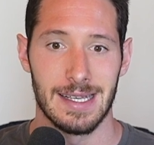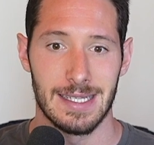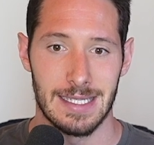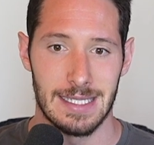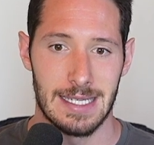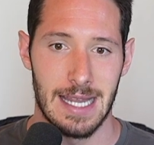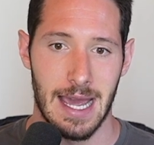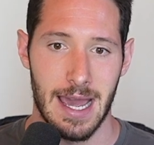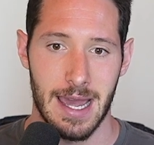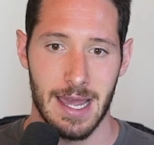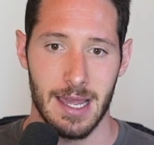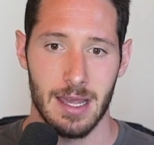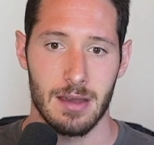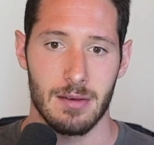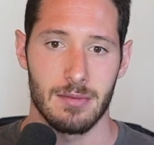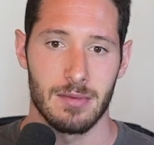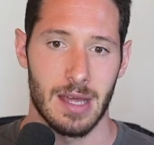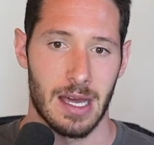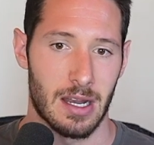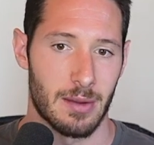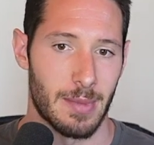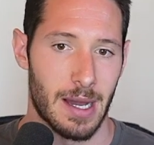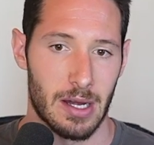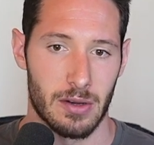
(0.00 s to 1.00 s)
this day,
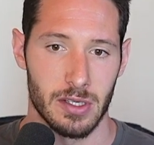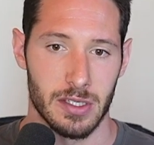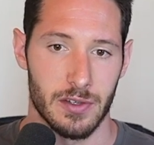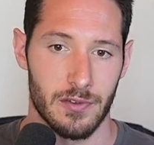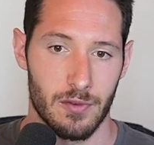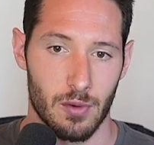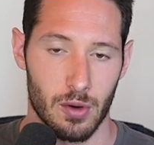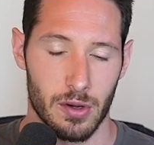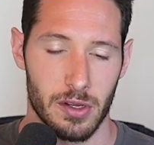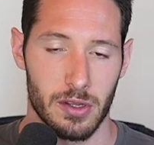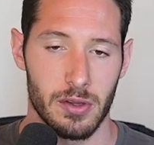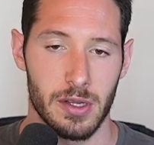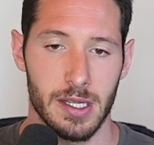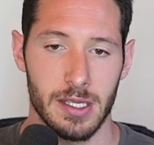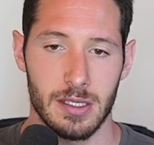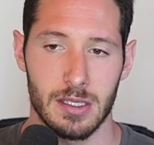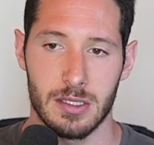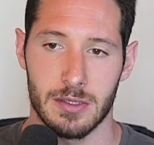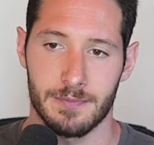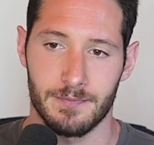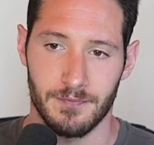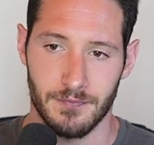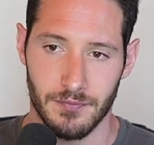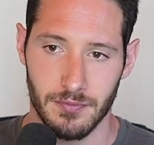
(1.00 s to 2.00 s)
that amount is four
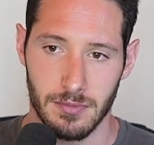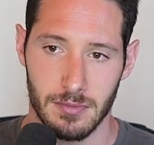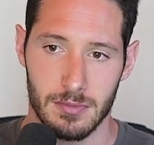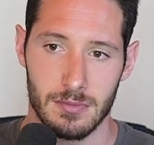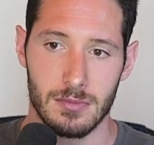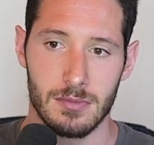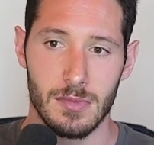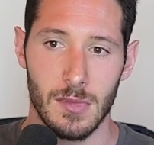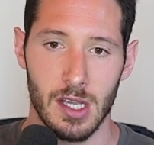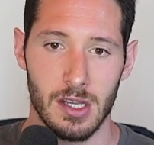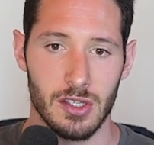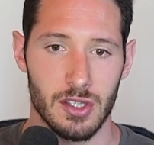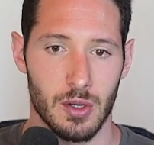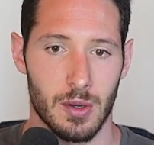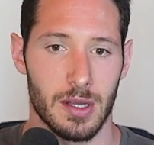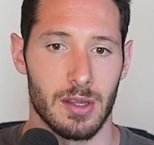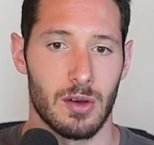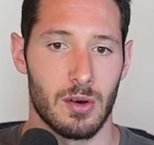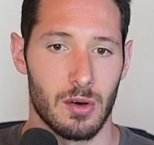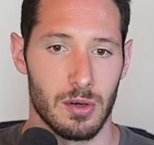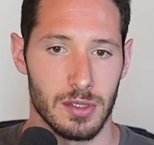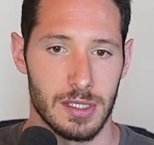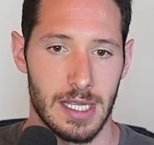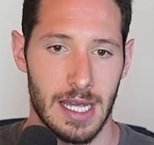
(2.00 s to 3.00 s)
units. So on
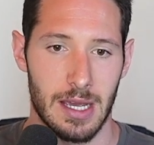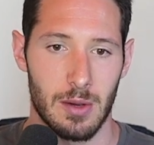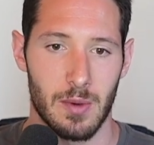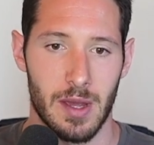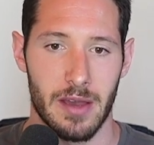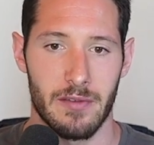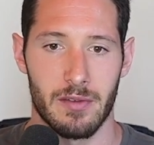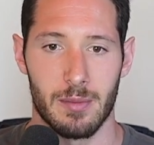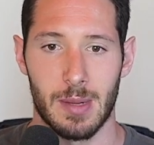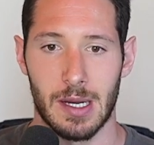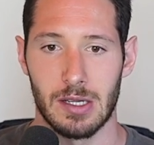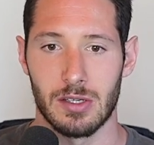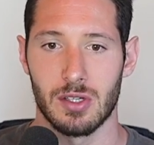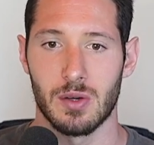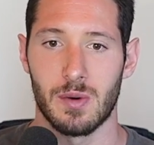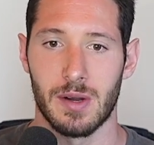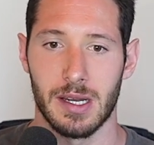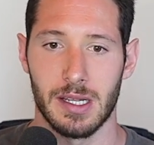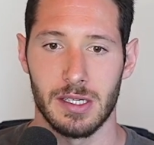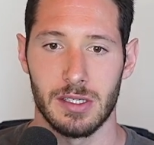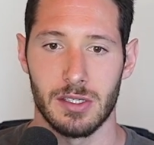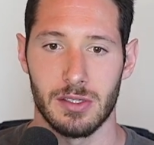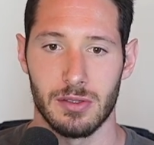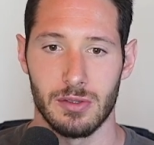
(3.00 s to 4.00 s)
the whole day, we have about
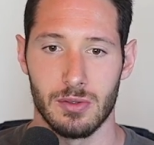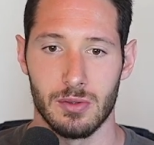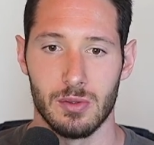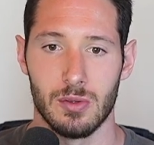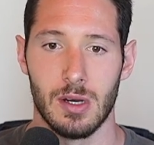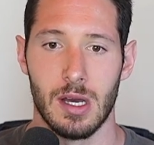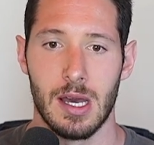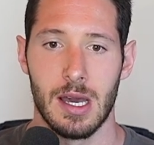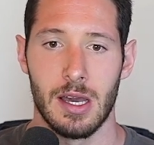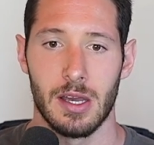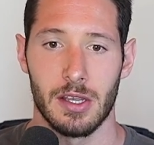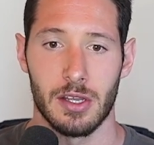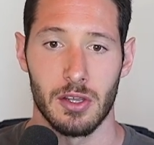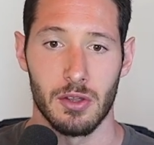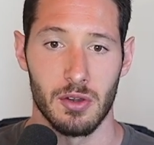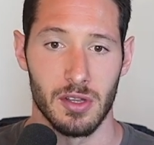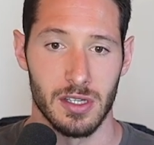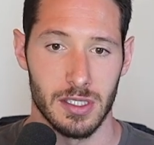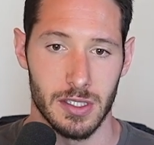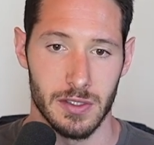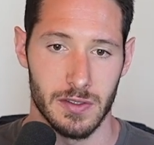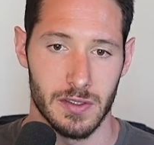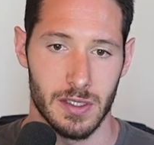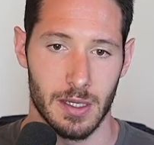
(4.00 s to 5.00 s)
22
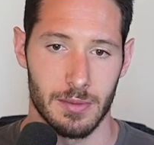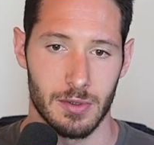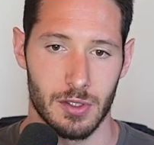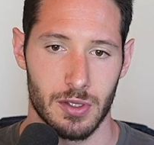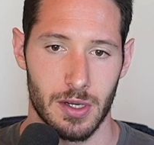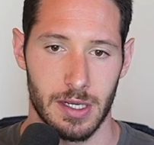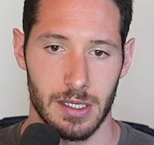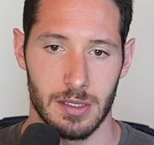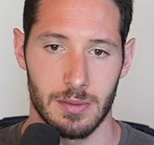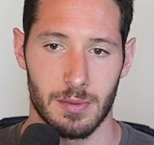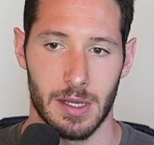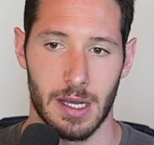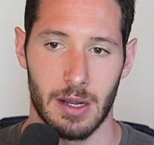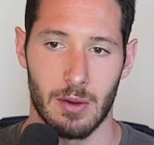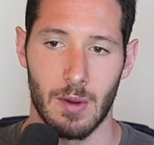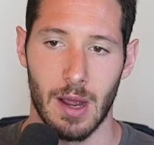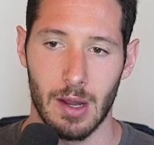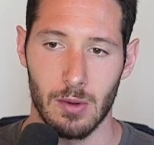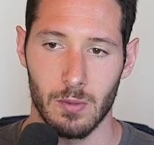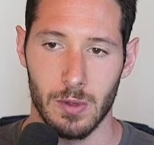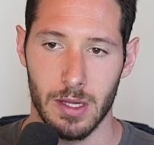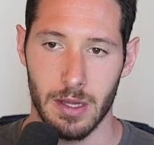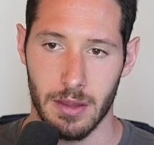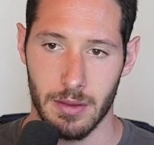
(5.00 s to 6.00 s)
units of substrate to play
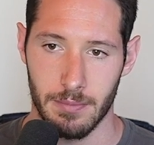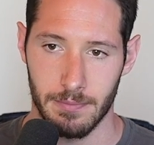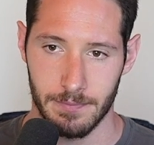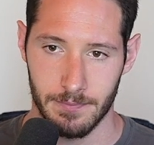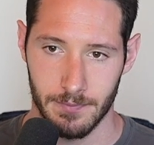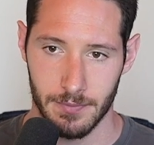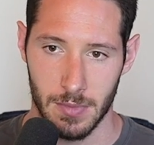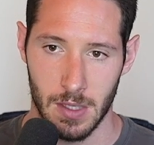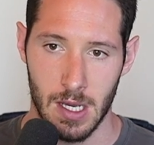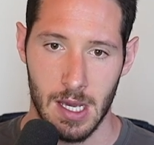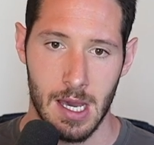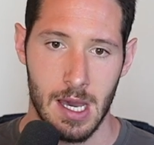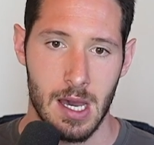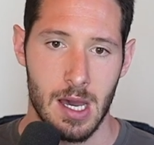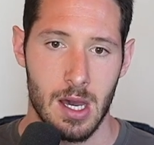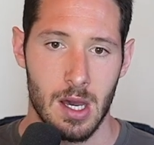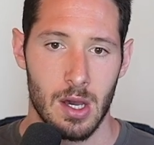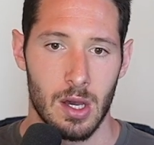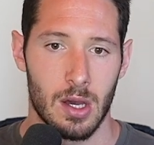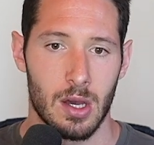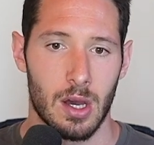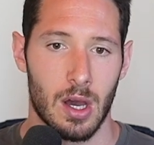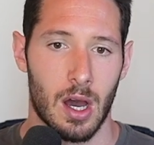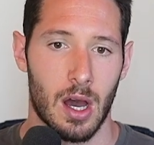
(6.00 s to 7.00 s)
around with.
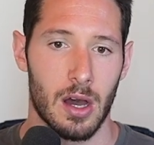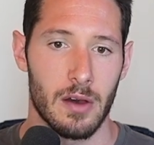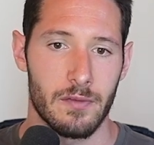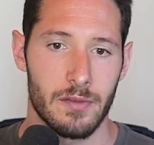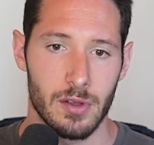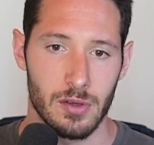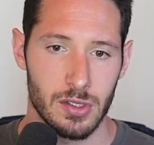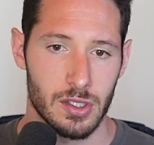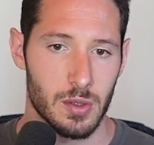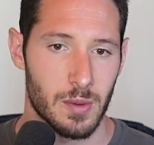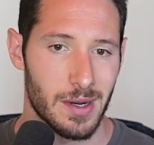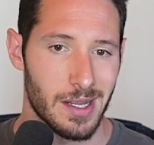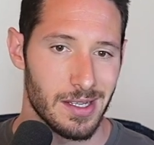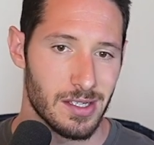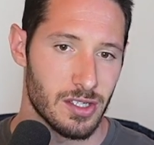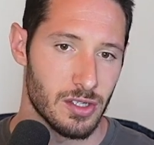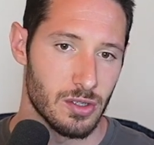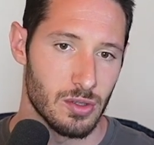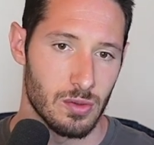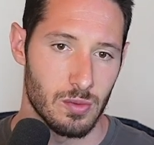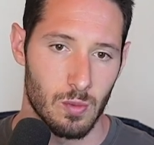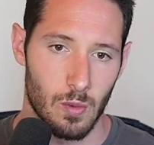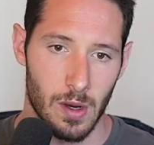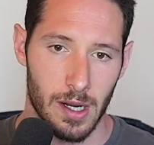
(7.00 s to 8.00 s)
Of those
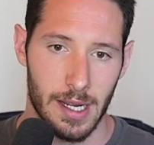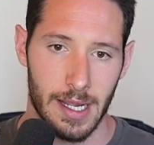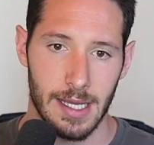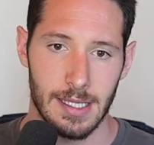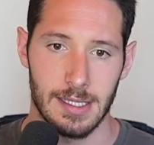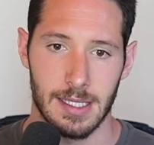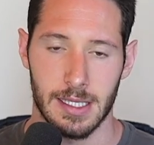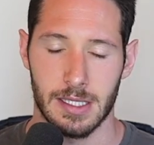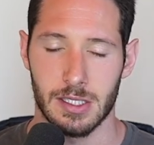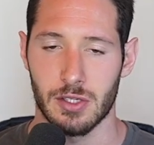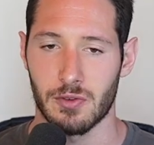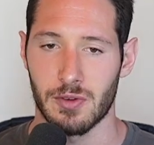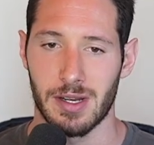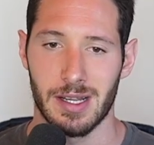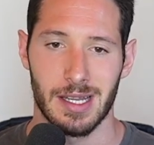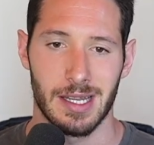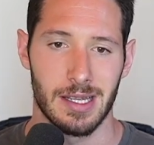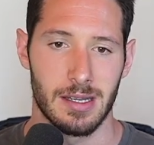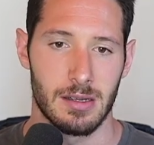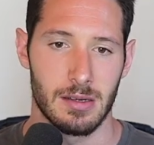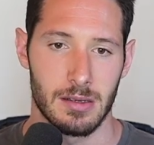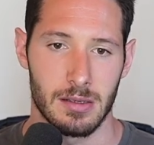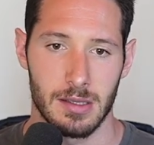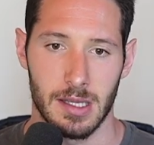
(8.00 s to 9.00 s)
22, one gets
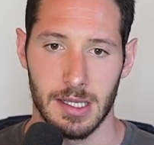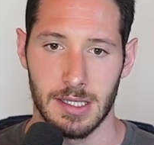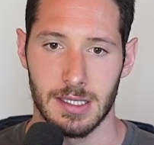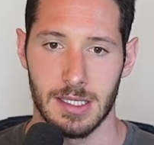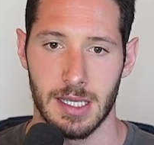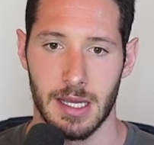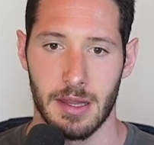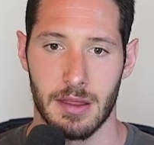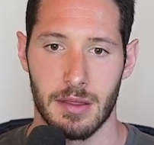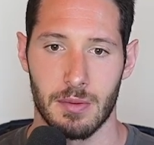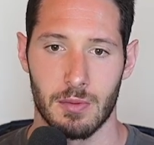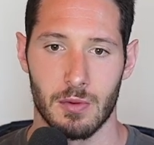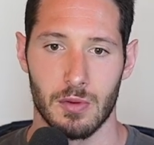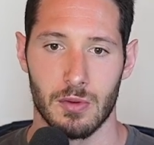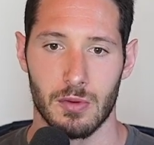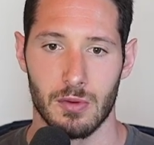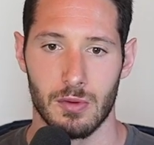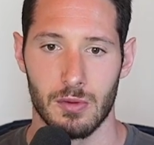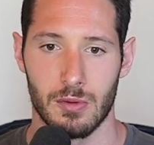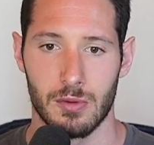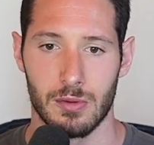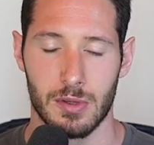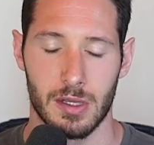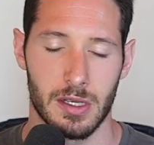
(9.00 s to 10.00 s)
excreted, let's say
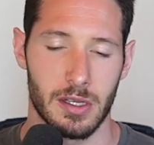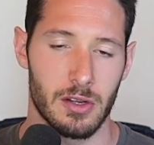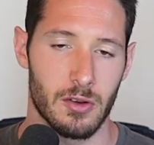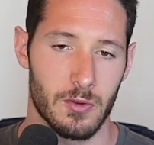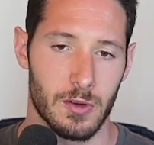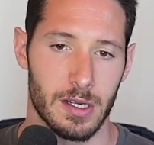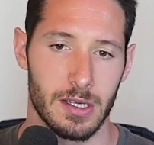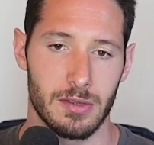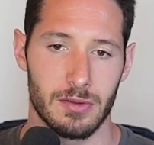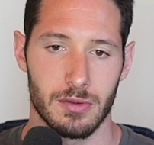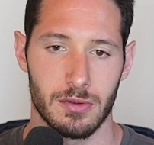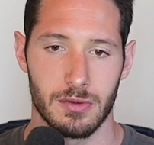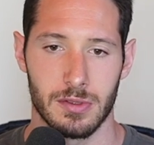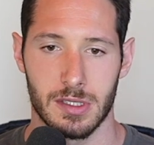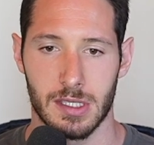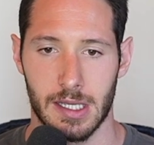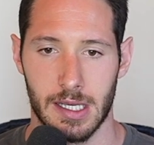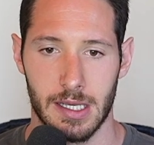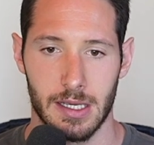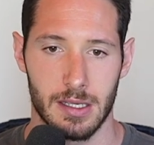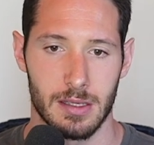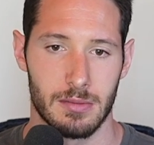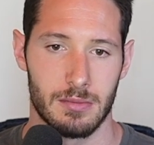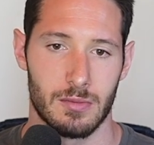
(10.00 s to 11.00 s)
through the urine, through the
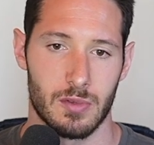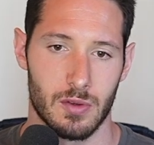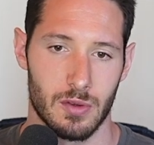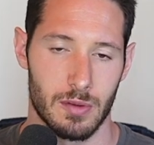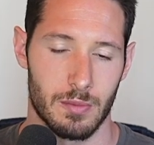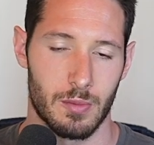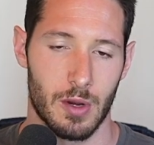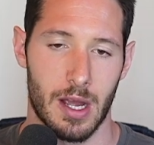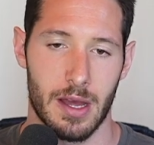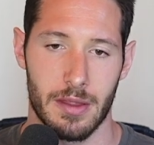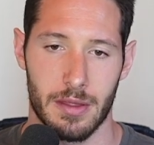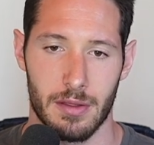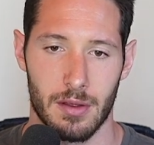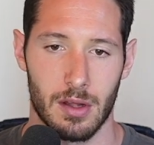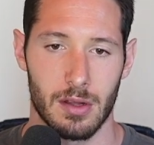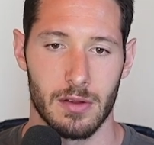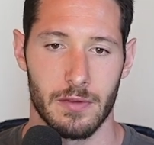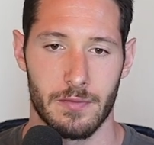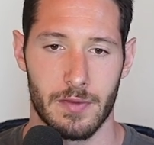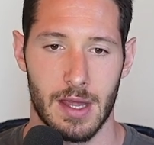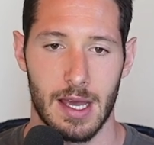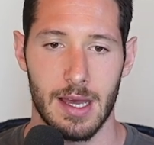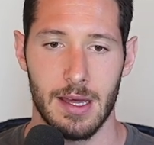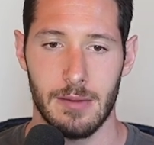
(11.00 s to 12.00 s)
skin, through the breath, all
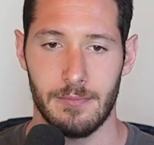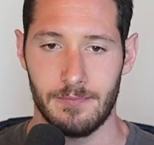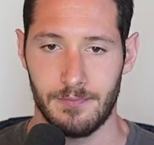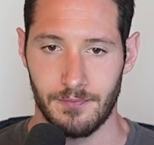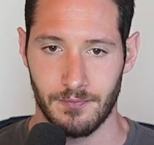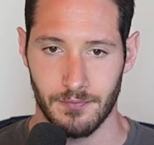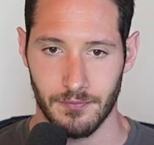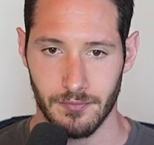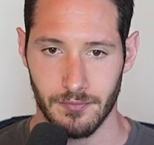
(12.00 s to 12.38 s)
of that.